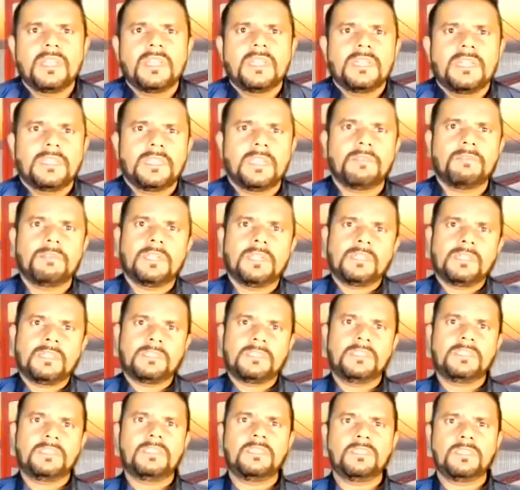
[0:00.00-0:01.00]
Then we are
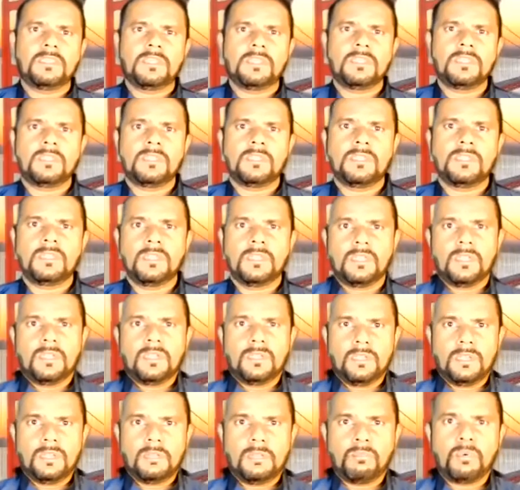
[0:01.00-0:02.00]
sitting,
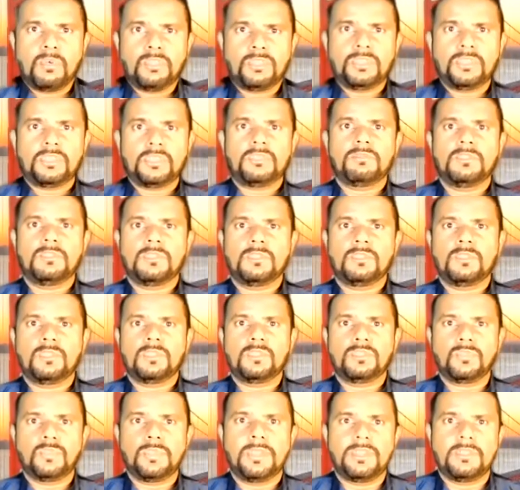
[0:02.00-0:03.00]
the posture is not
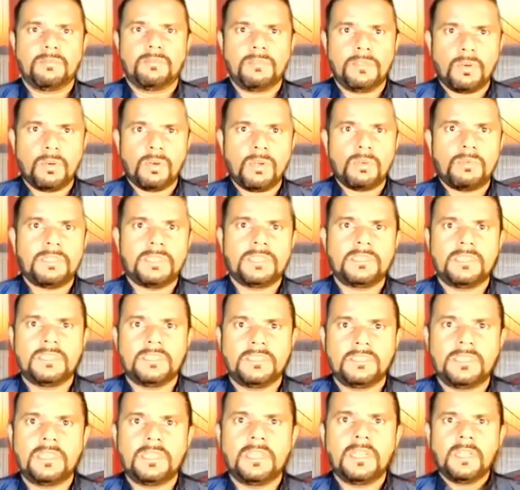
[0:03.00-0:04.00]
straight. We always
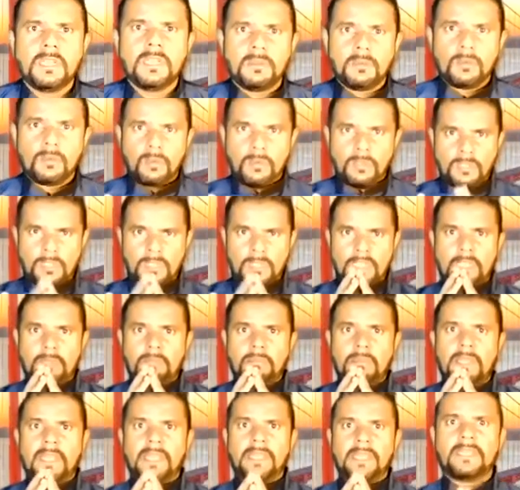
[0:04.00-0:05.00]
sit, lie
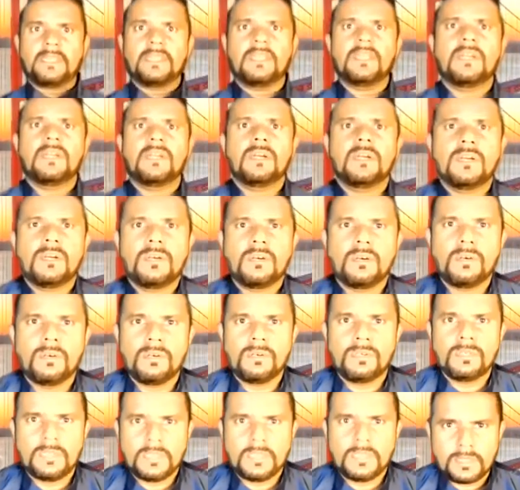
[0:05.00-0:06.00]
back, or
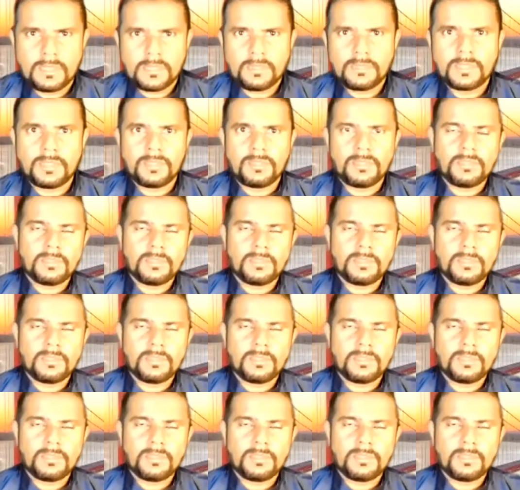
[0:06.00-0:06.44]
just so.